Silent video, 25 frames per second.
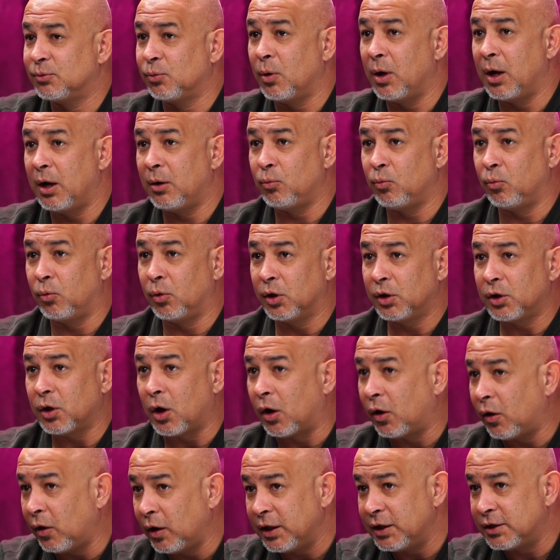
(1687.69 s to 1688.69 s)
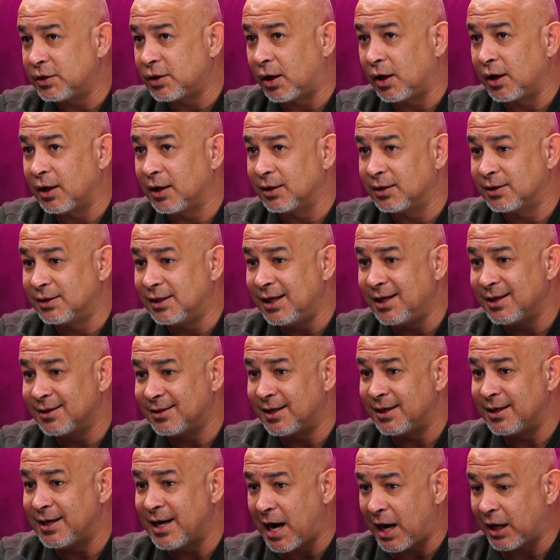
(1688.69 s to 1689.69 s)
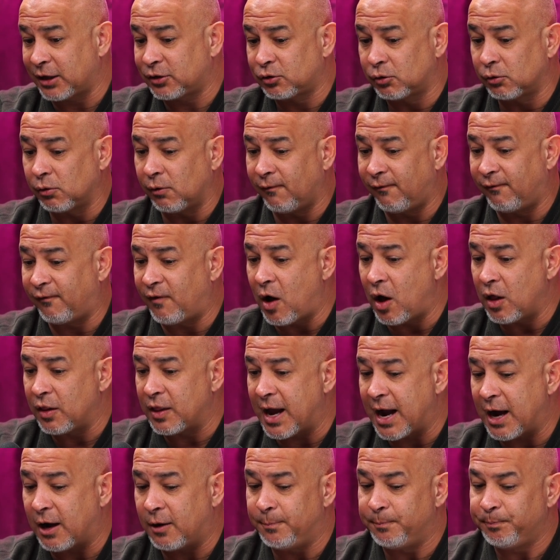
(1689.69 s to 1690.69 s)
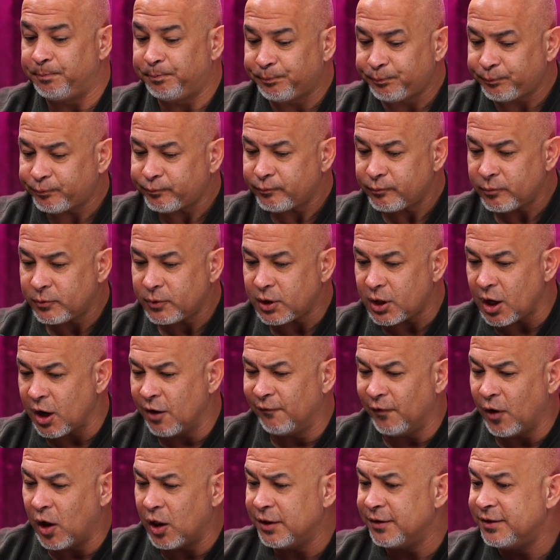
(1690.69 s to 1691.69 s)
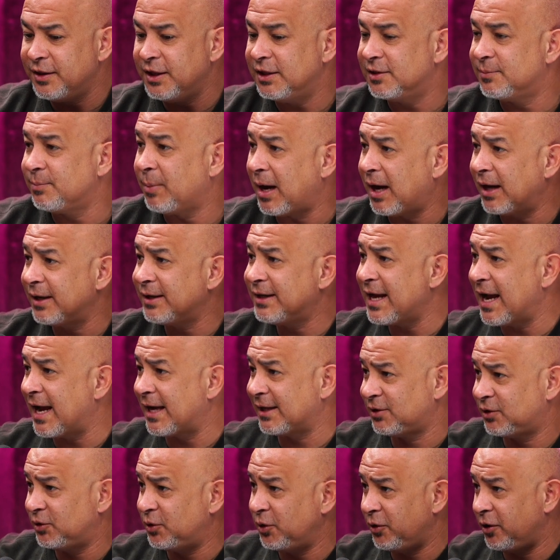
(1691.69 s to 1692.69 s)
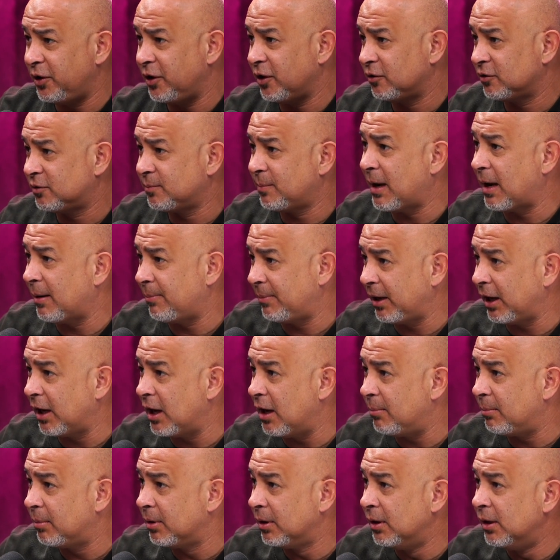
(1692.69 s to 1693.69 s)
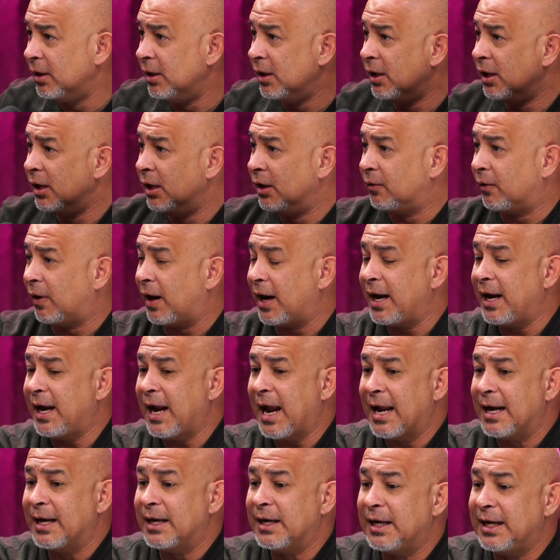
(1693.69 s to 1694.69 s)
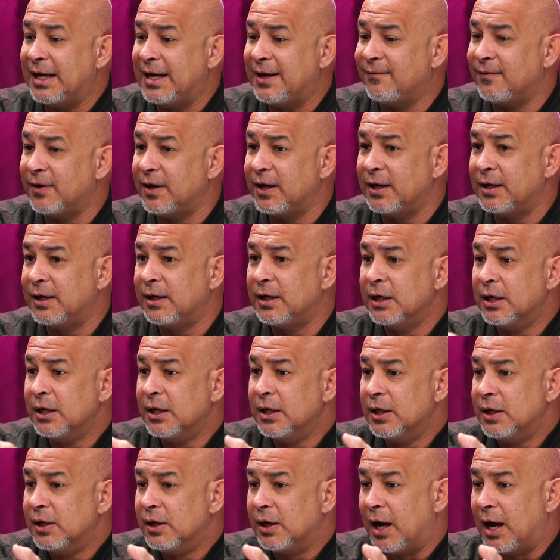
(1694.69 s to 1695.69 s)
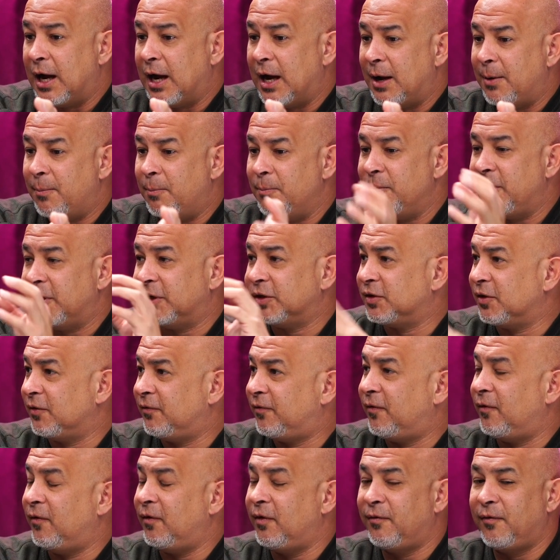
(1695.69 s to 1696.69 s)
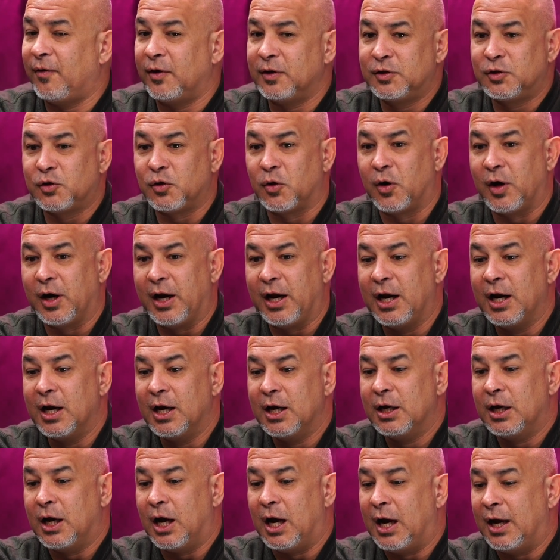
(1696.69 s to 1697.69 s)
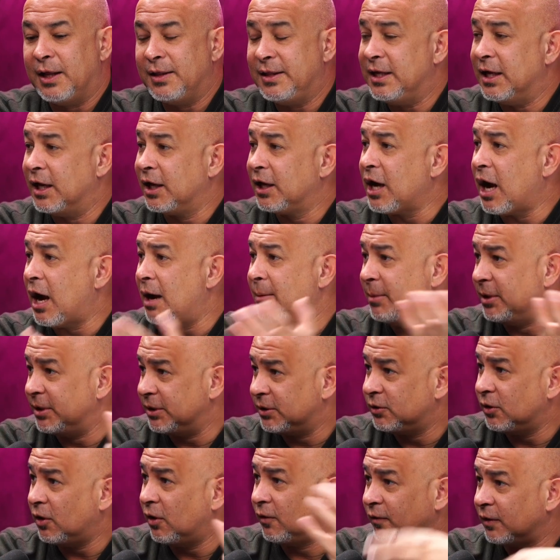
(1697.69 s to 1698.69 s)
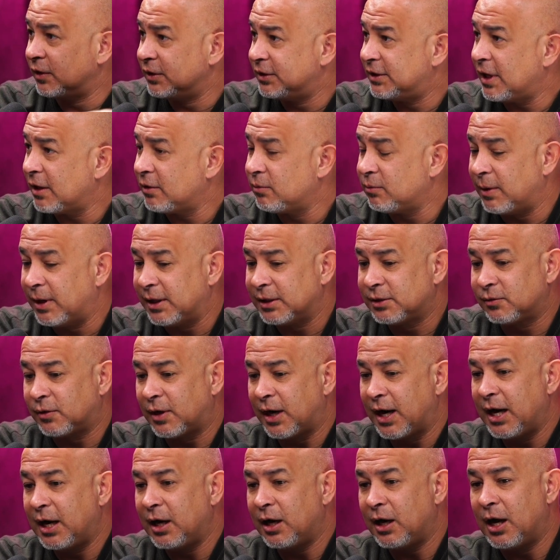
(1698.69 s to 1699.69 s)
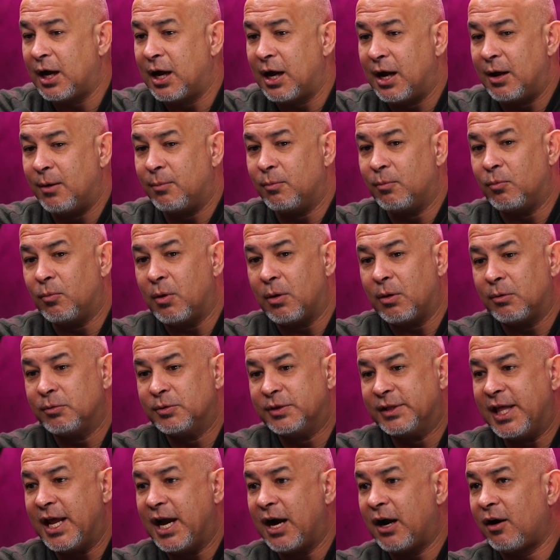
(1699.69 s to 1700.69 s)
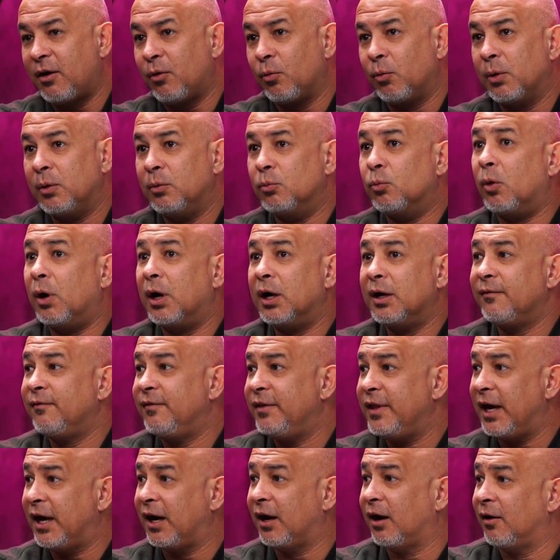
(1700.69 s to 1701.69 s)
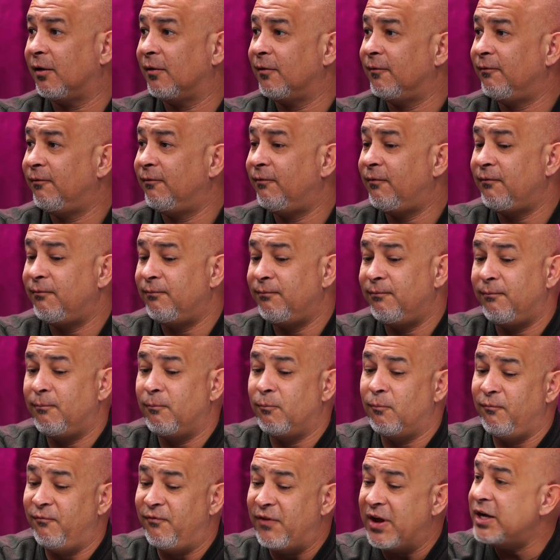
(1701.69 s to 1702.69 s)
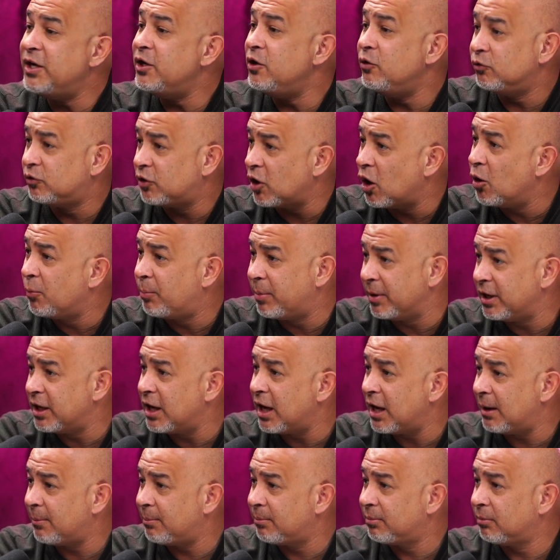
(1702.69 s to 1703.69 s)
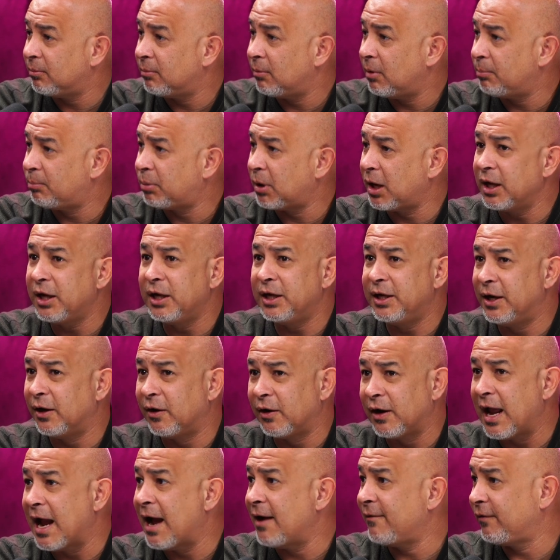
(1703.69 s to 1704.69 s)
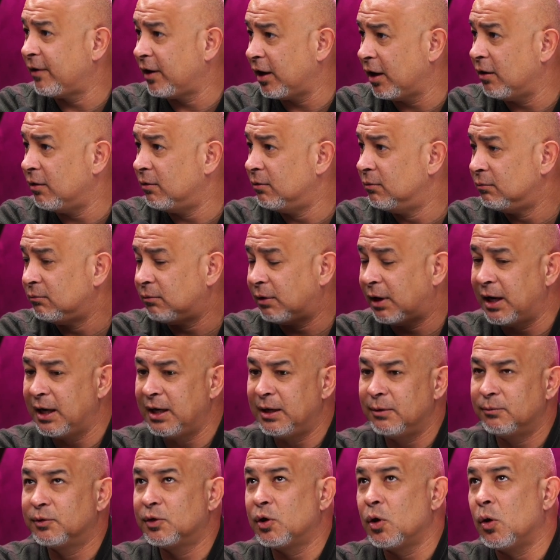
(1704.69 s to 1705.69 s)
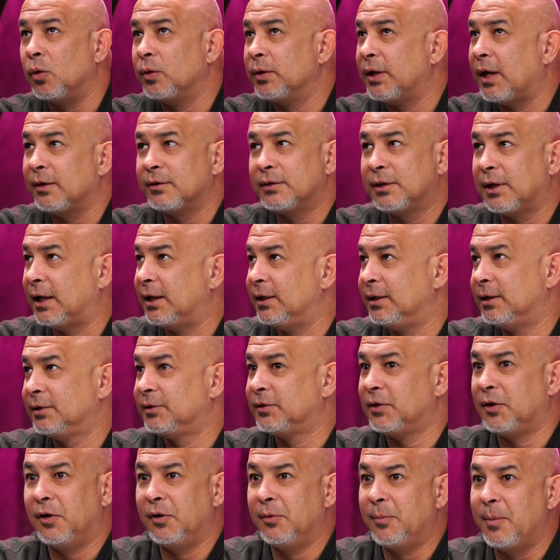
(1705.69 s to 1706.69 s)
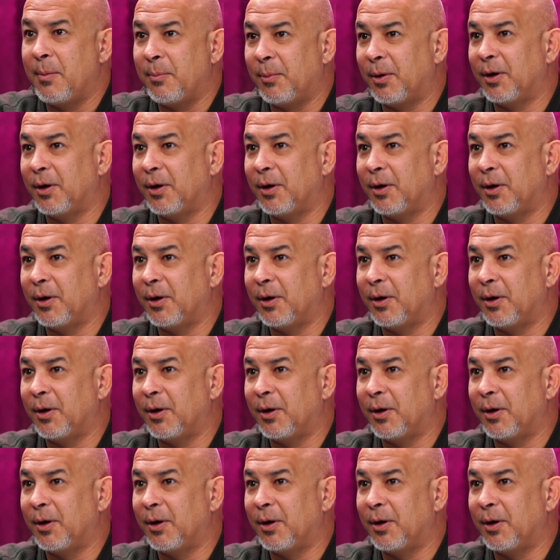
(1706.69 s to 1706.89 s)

What we're already starting to see is a natural fallout of all of these podcast studios popping up, right? And even there's a fun story, the Uncommons over in Southwest, right? I was there when one of their venues opened up probably a year and a half ago, right? It was cold outside. That's all I remember.